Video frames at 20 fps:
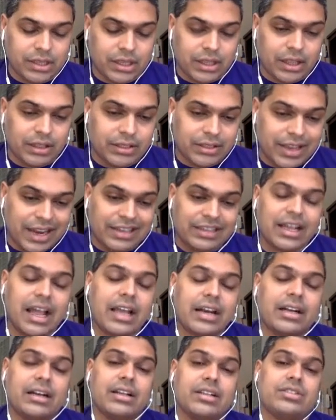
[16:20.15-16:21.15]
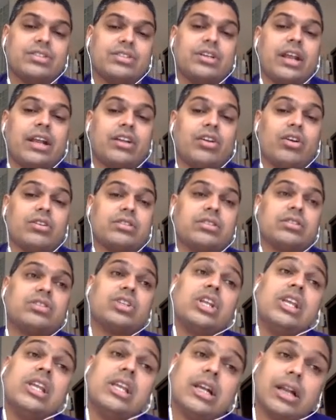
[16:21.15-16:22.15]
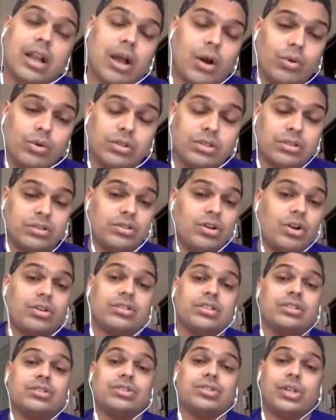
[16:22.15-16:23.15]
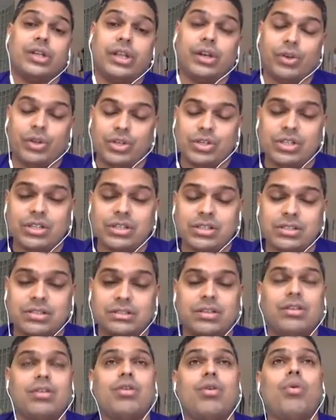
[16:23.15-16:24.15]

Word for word: the entire cluster across three clouds, not just three regions,